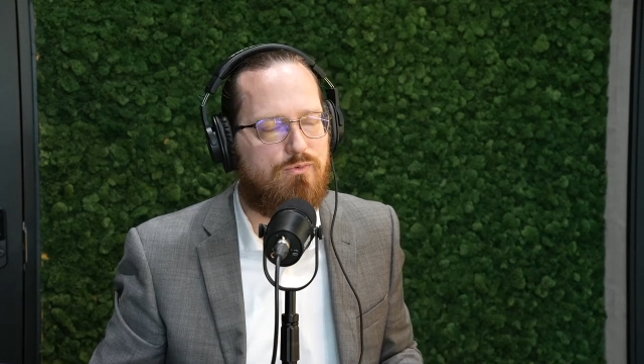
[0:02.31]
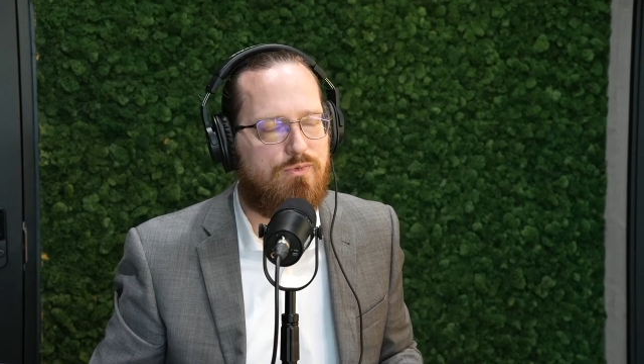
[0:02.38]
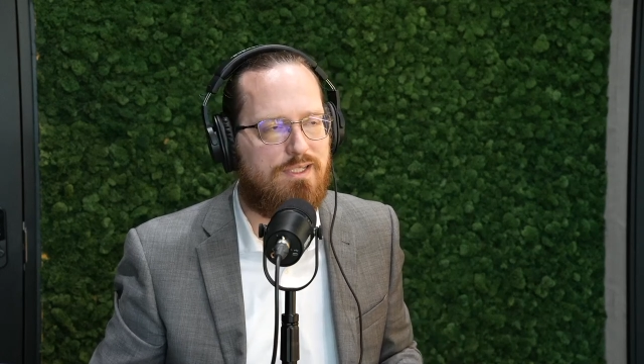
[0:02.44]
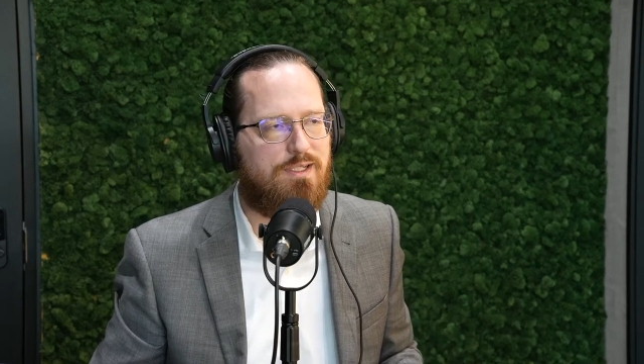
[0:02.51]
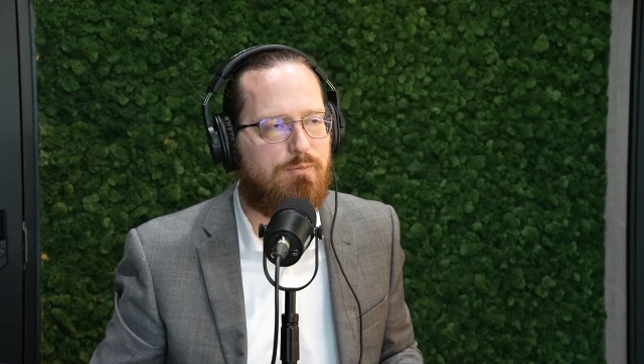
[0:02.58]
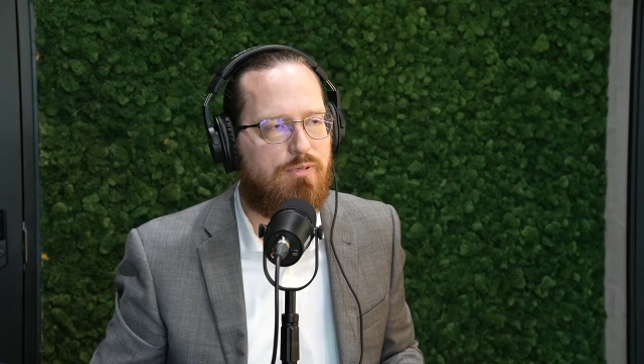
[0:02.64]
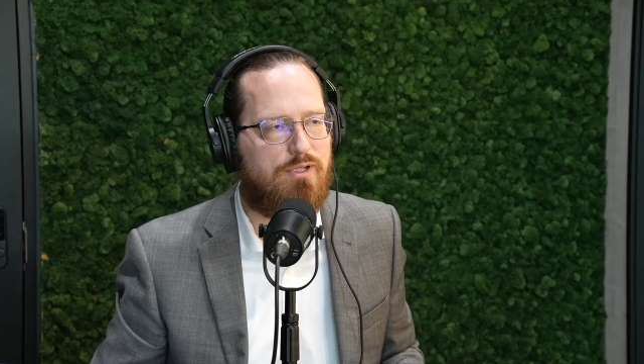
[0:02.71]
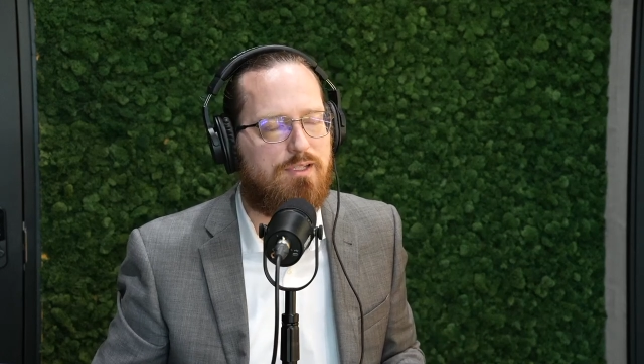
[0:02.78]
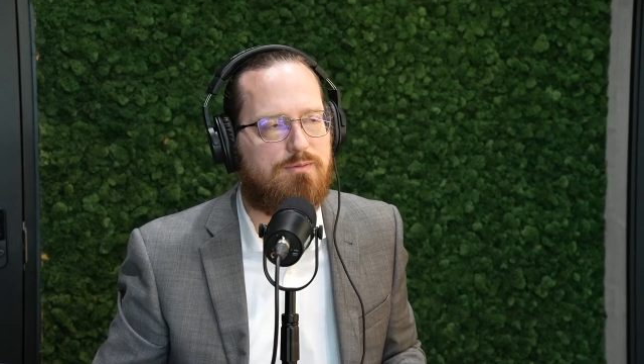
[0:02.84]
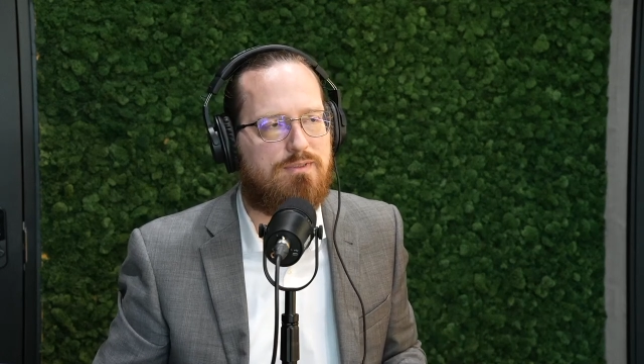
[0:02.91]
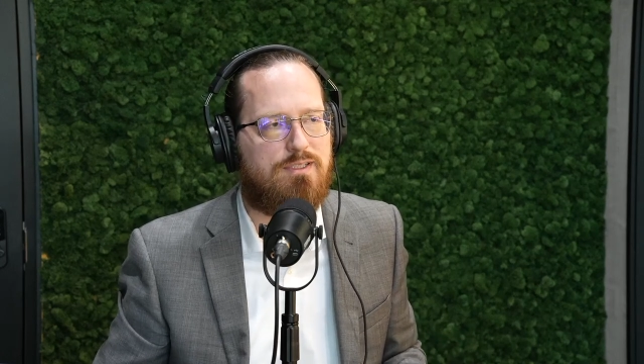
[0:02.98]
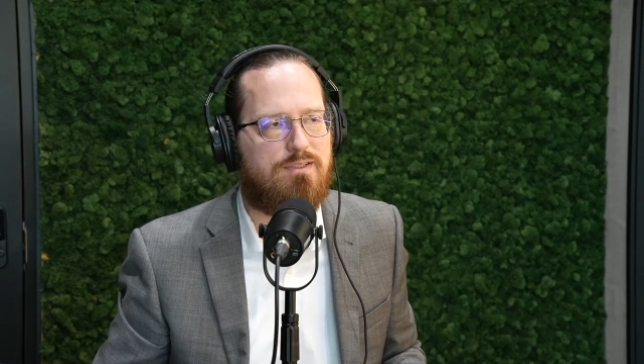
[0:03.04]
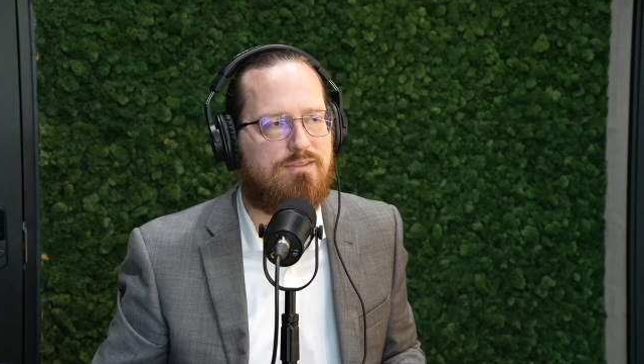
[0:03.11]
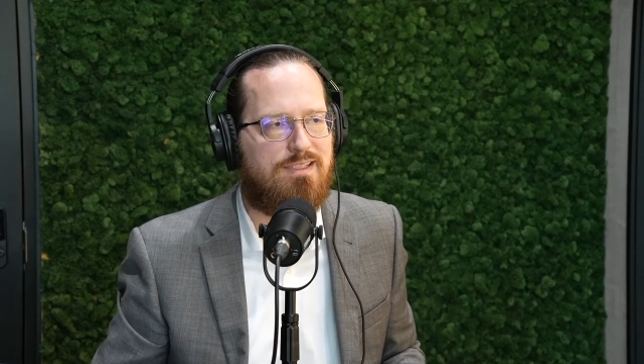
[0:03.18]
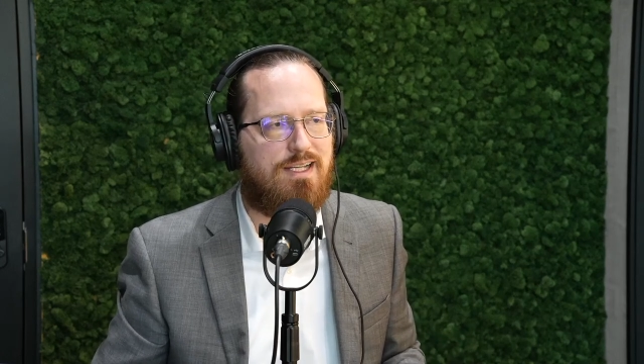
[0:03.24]
really put
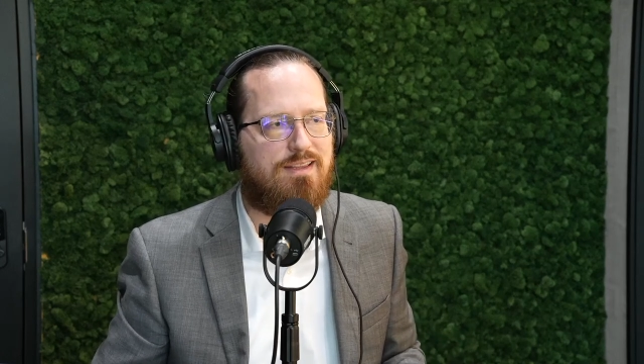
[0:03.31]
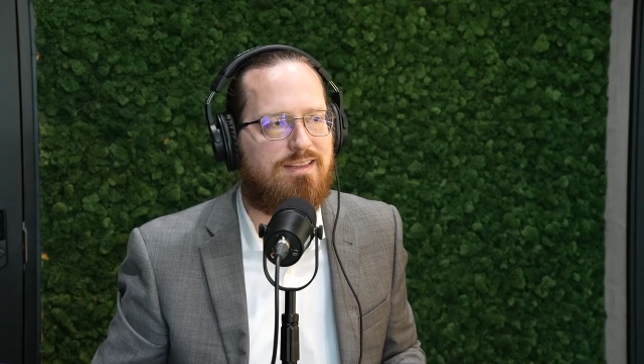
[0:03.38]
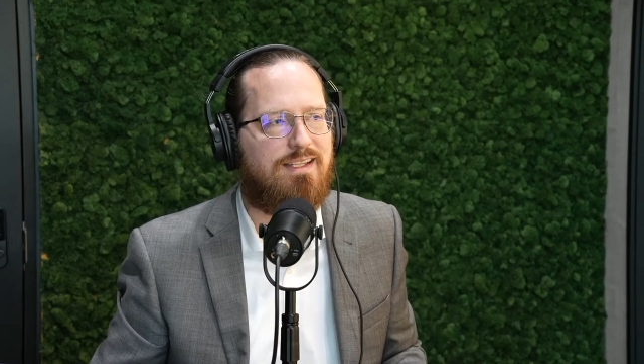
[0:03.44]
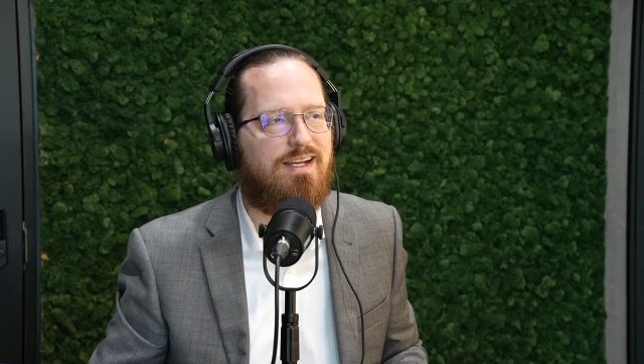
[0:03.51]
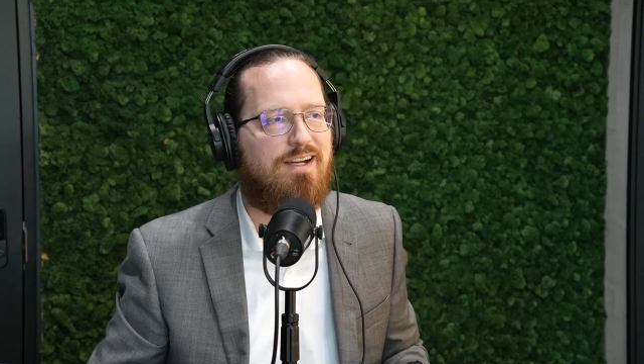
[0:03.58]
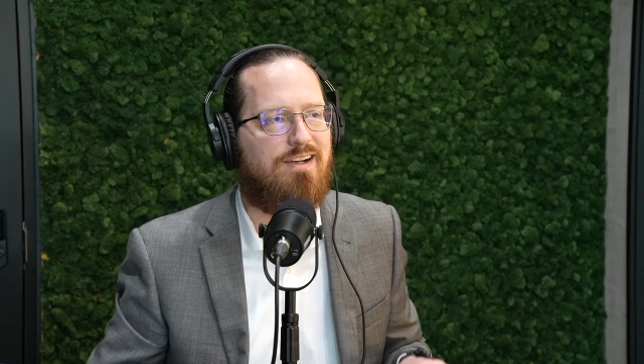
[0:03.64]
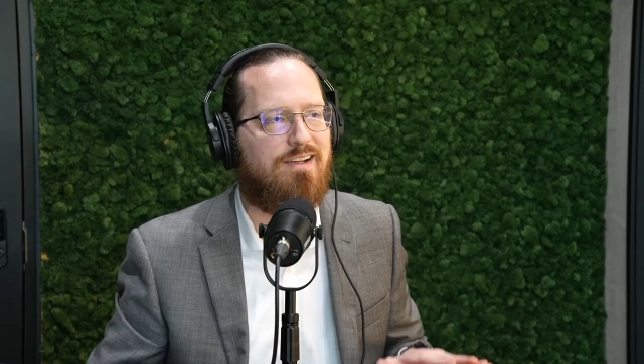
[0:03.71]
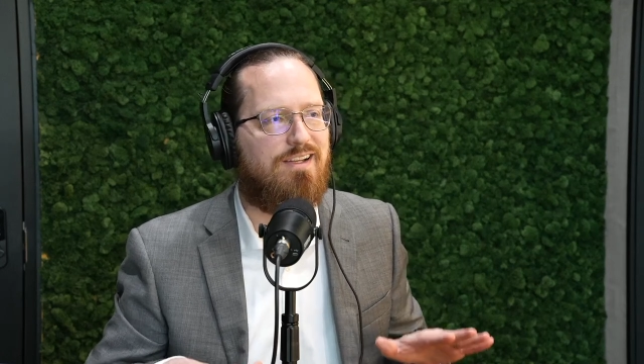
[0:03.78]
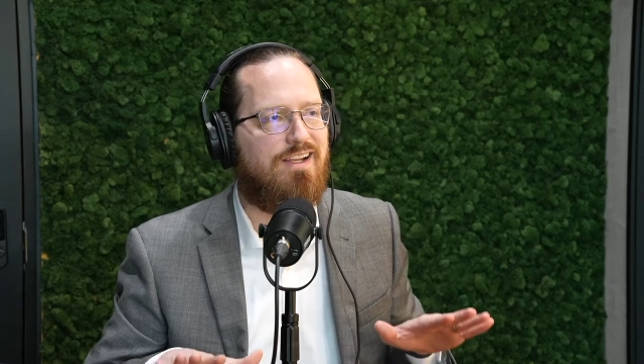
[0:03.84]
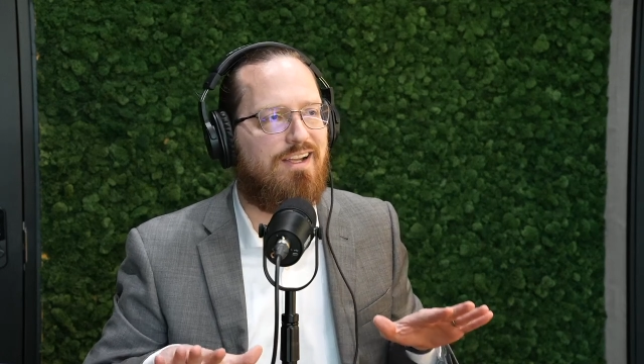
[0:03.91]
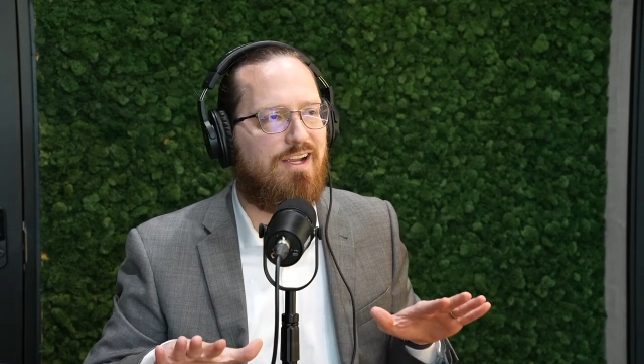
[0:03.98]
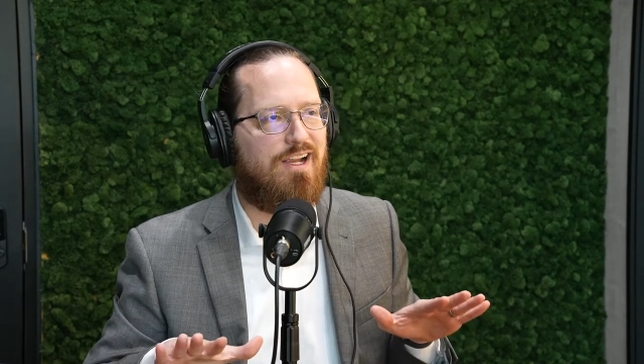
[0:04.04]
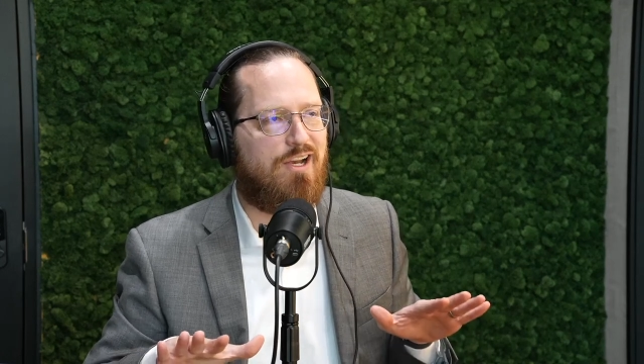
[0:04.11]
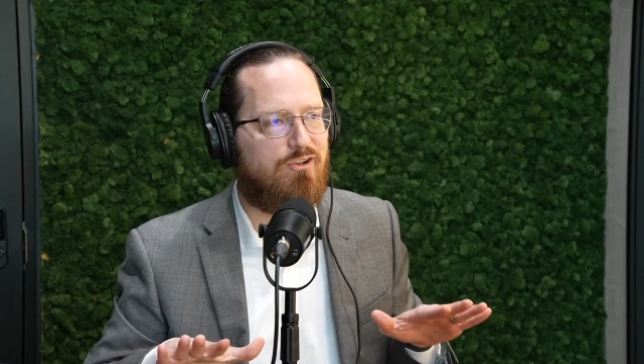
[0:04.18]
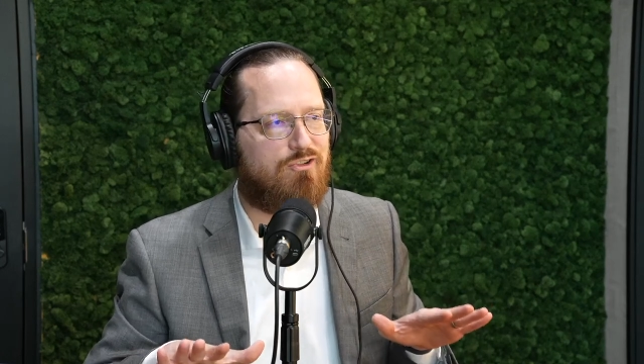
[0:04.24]
themselves out there
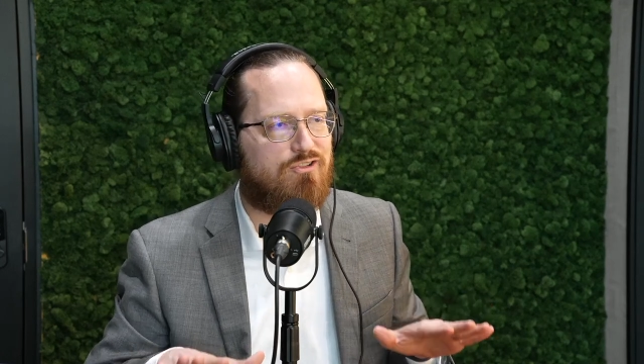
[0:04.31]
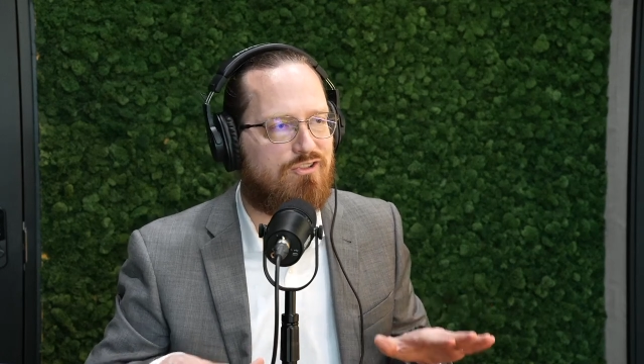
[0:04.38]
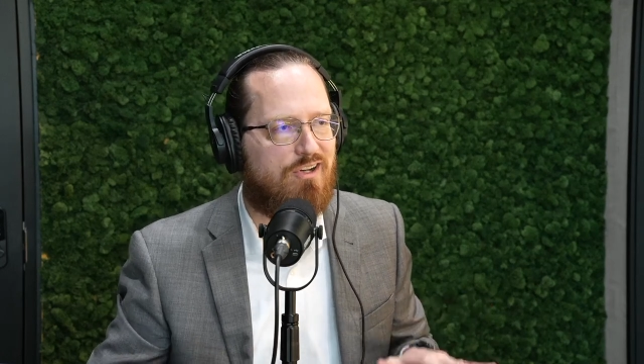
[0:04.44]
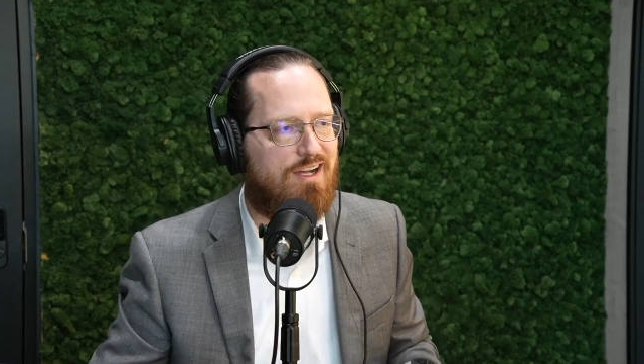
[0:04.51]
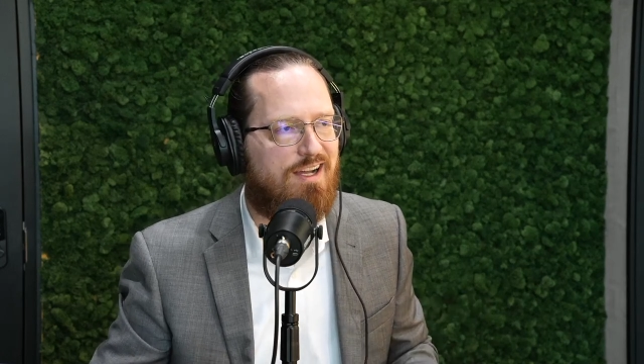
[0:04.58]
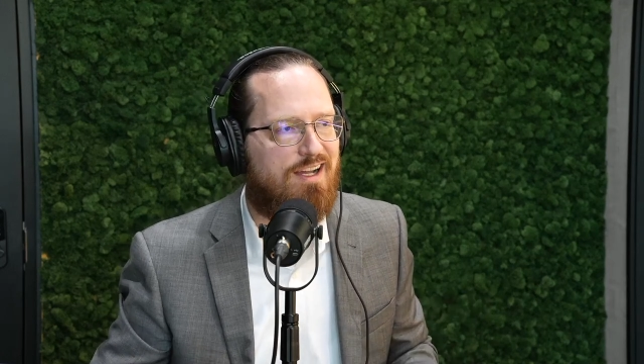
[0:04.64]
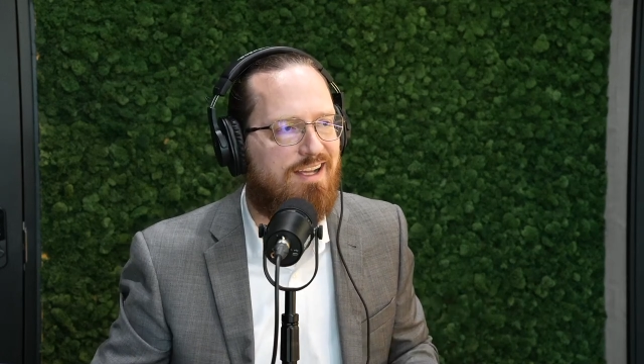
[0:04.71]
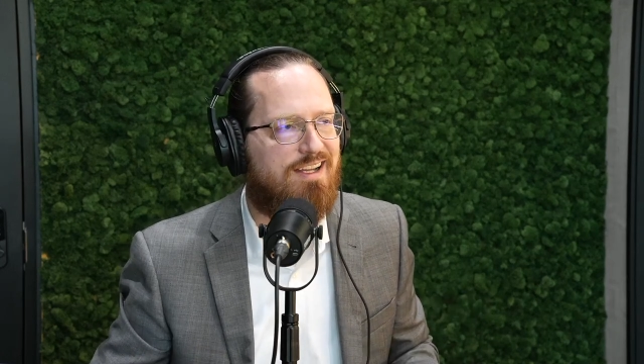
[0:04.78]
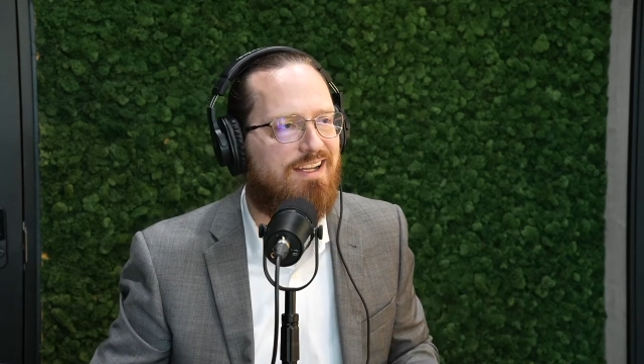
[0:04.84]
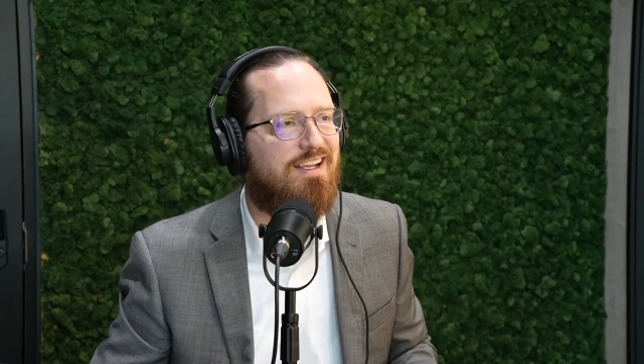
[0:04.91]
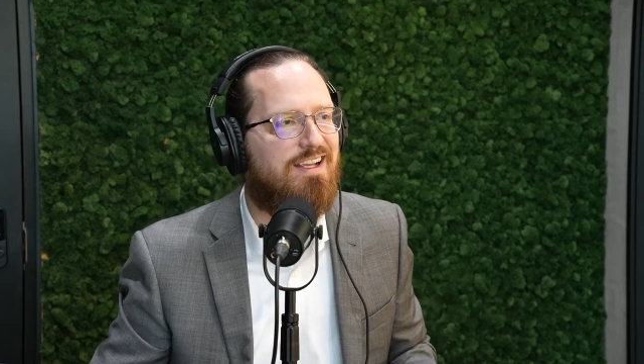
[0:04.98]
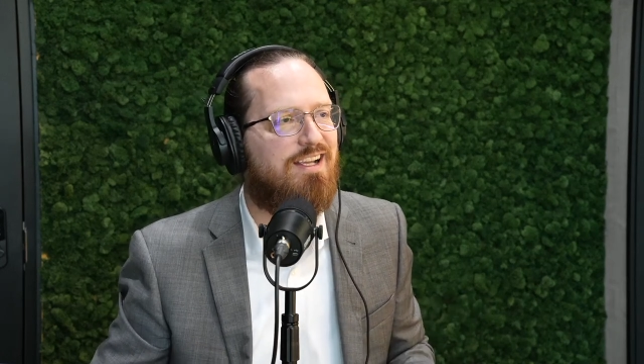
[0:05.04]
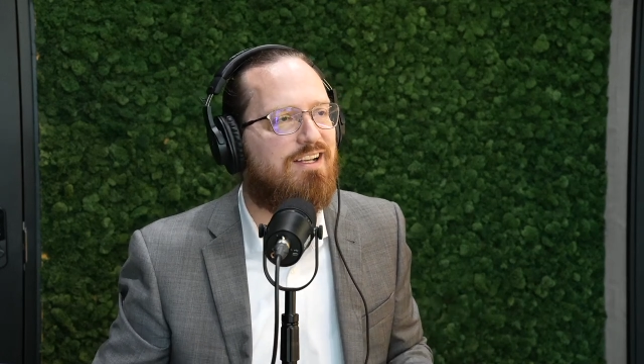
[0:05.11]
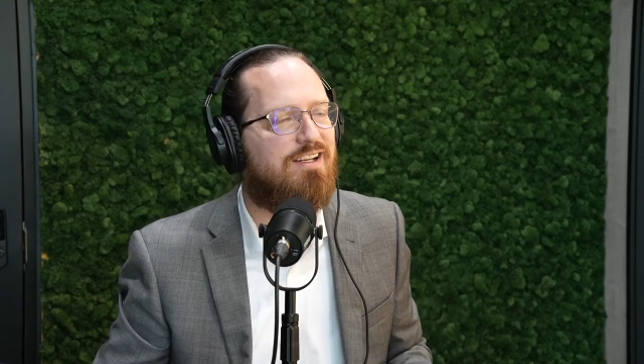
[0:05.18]
and try